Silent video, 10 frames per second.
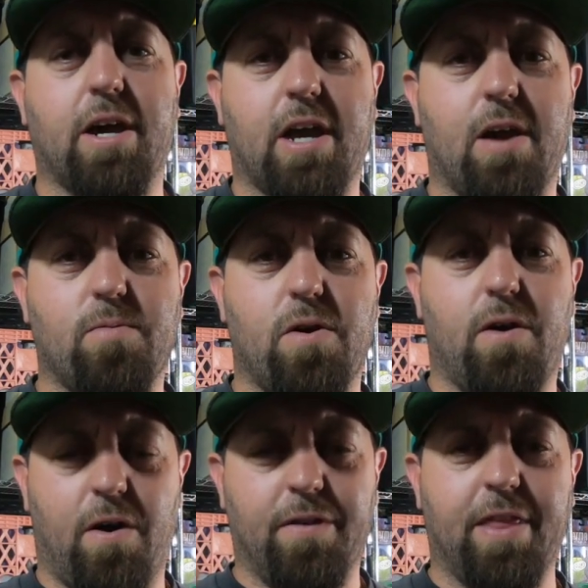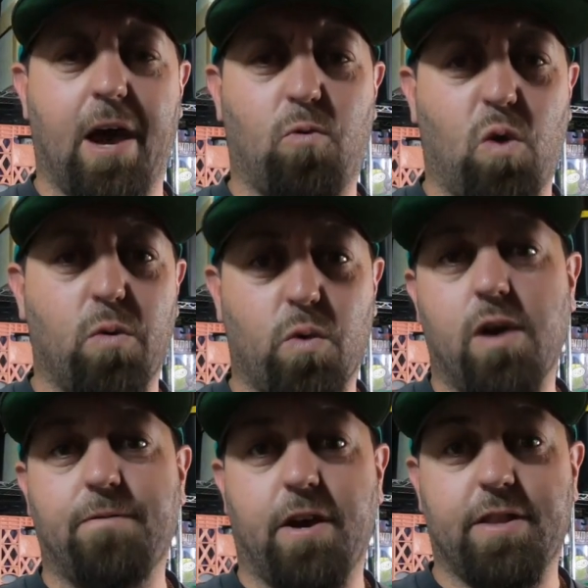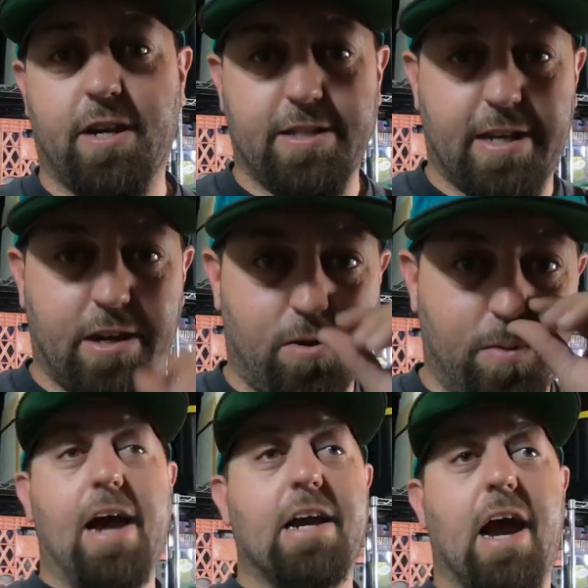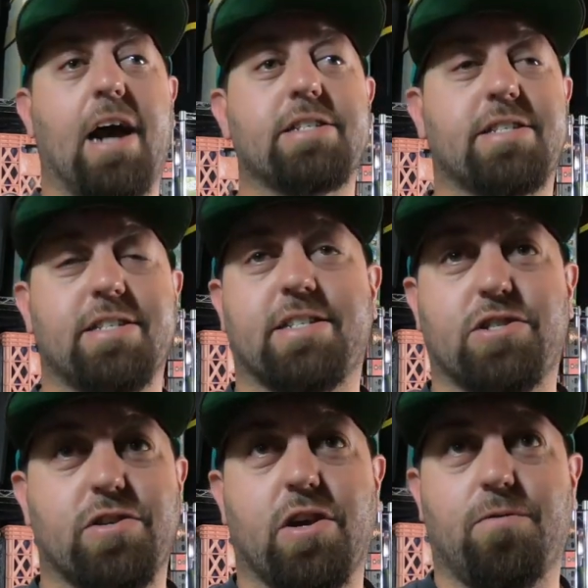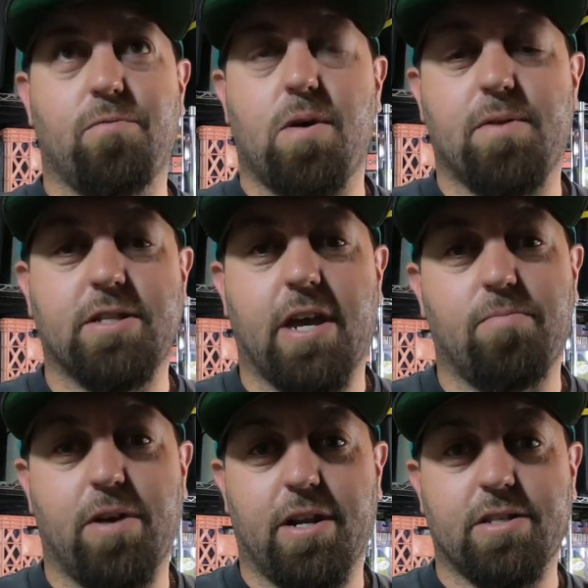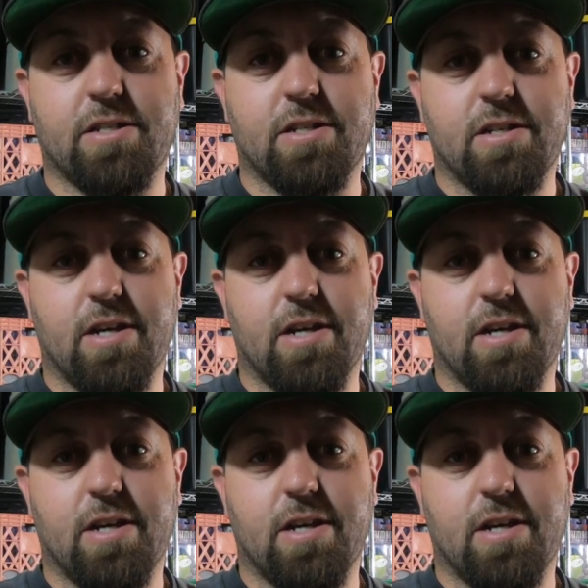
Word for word: my camera on that one where I found the Nintendo. I asked and stood there for maybe 10 minutes